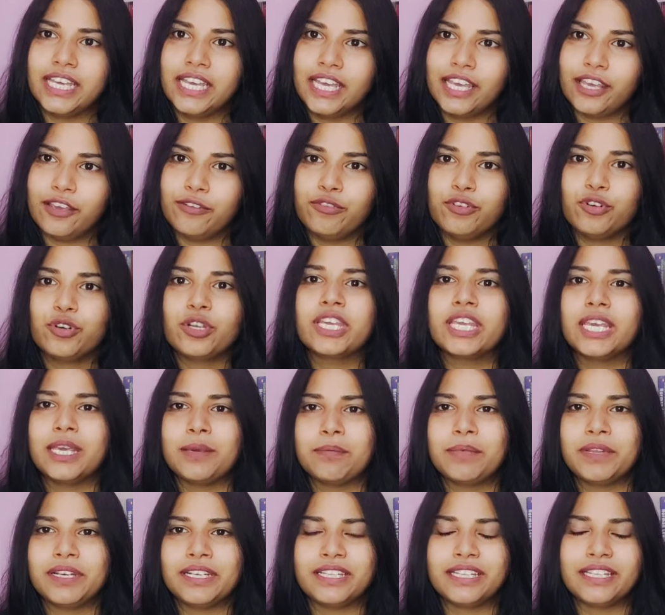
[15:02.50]
if you
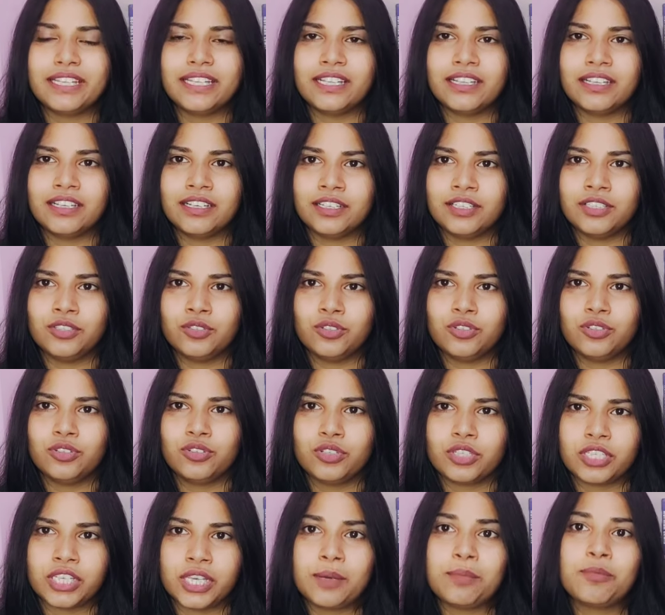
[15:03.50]
keep it, you
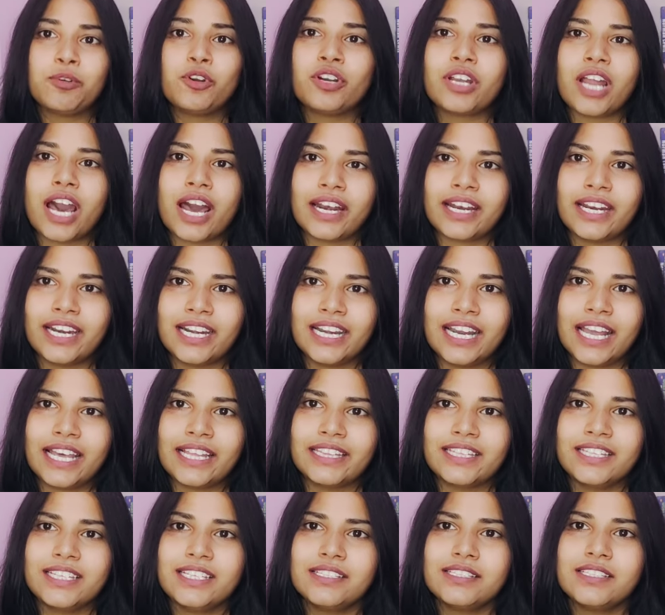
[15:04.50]
know, keep your target
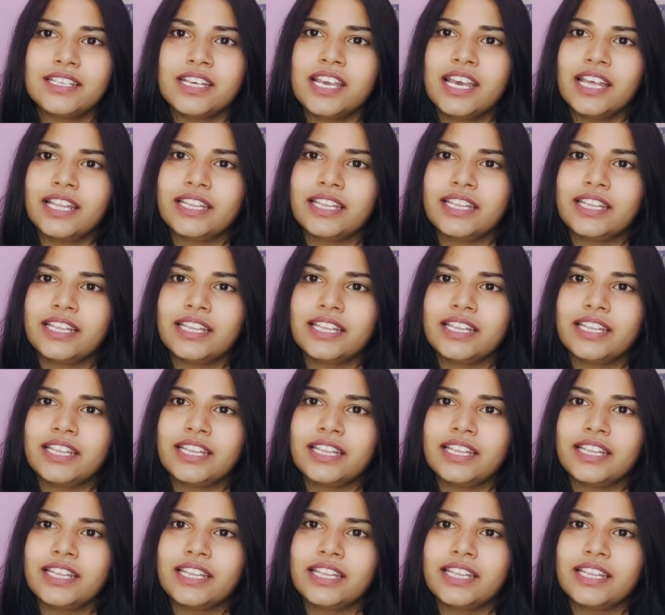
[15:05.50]
like this,